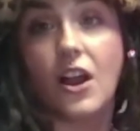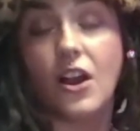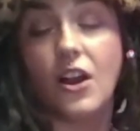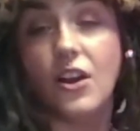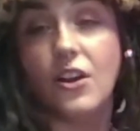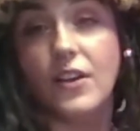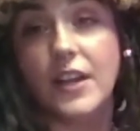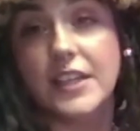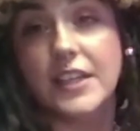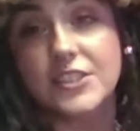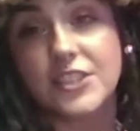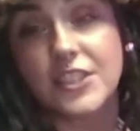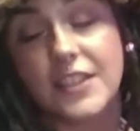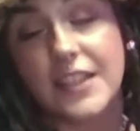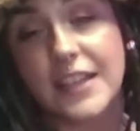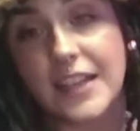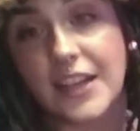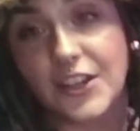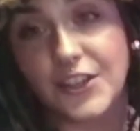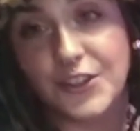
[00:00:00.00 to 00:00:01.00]
Oh,
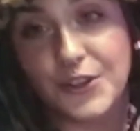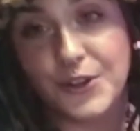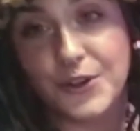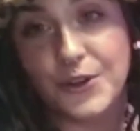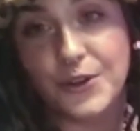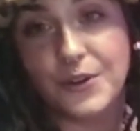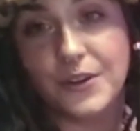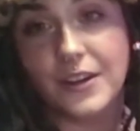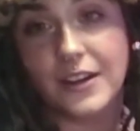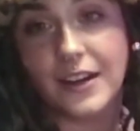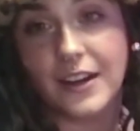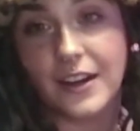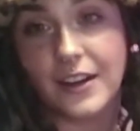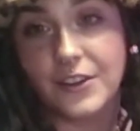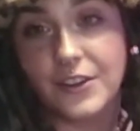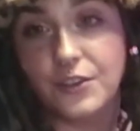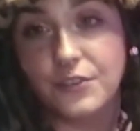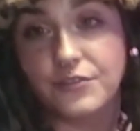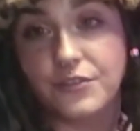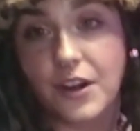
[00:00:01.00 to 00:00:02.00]
Angelique, are
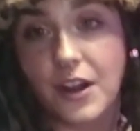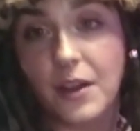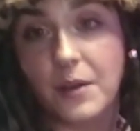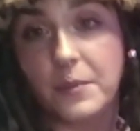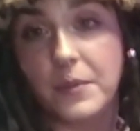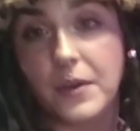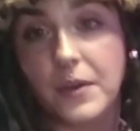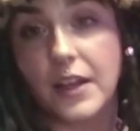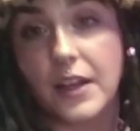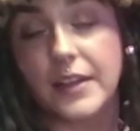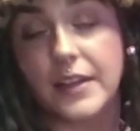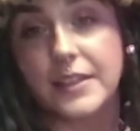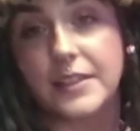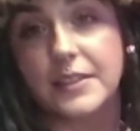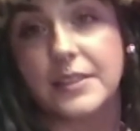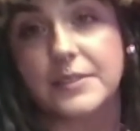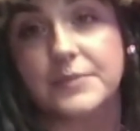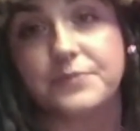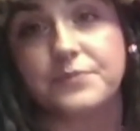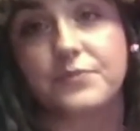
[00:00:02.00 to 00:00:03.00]
you from
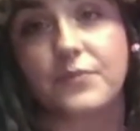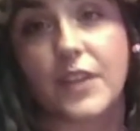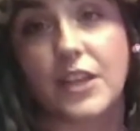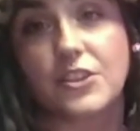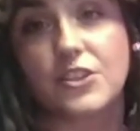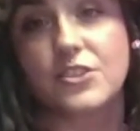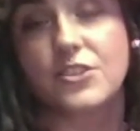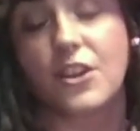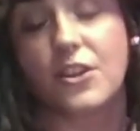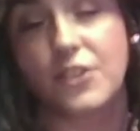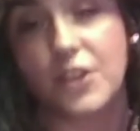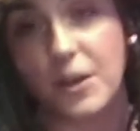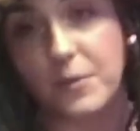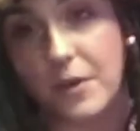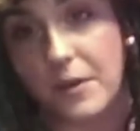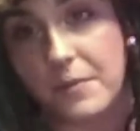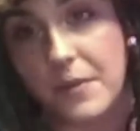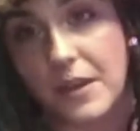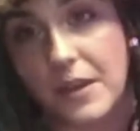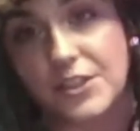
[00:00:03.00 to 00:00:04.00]
I just saw your
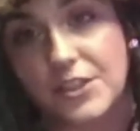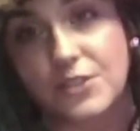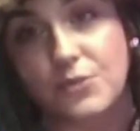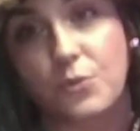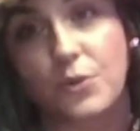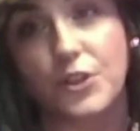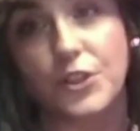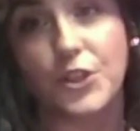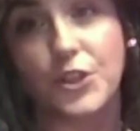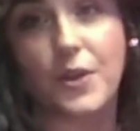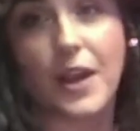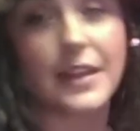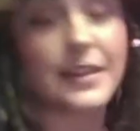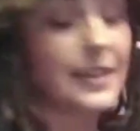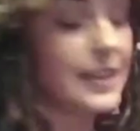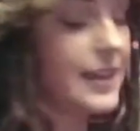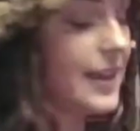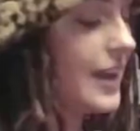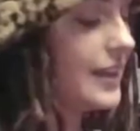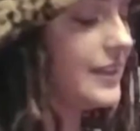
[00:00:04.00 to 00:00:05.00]
above message. Were you
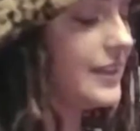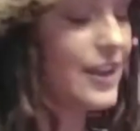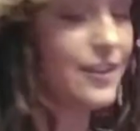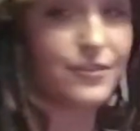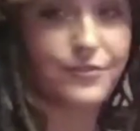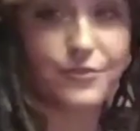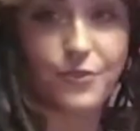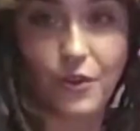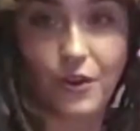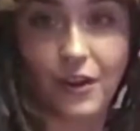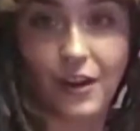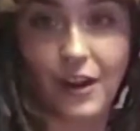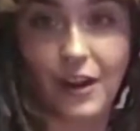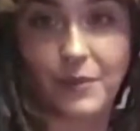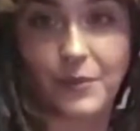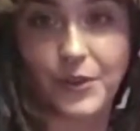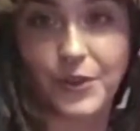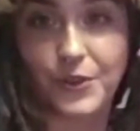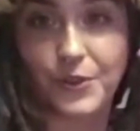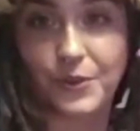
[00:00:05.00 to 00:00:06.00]
at the LA
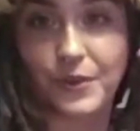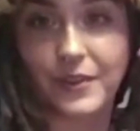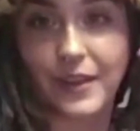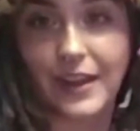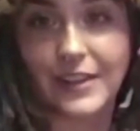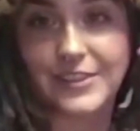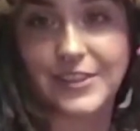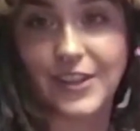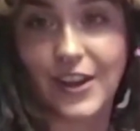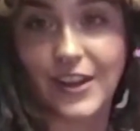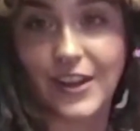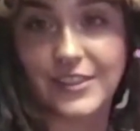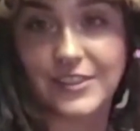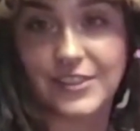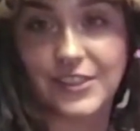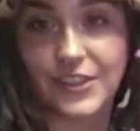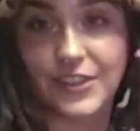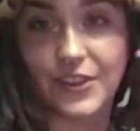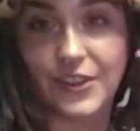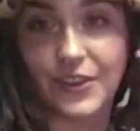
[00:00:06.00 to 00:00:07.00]
forum? Were you the one that I
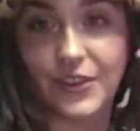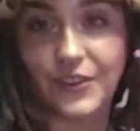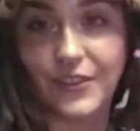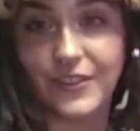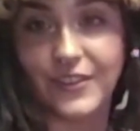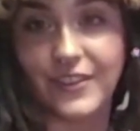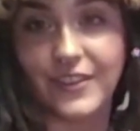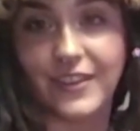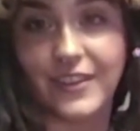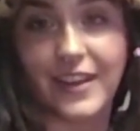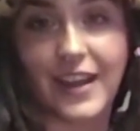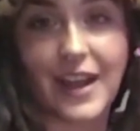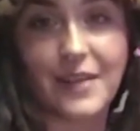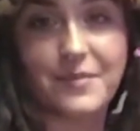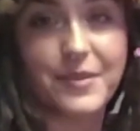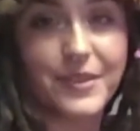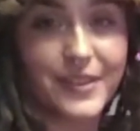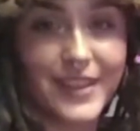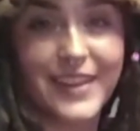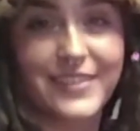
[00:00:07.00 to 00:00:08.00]
talked to?
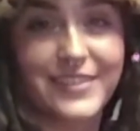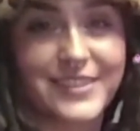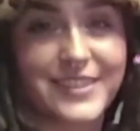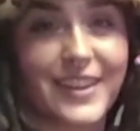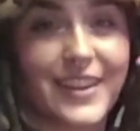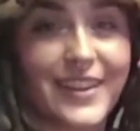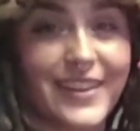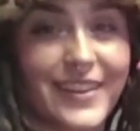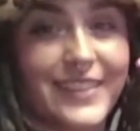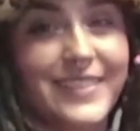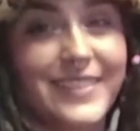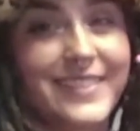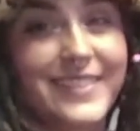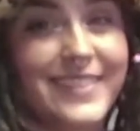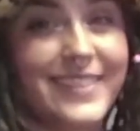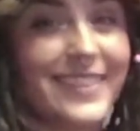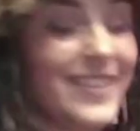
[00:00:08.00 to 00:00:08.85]
I believe so.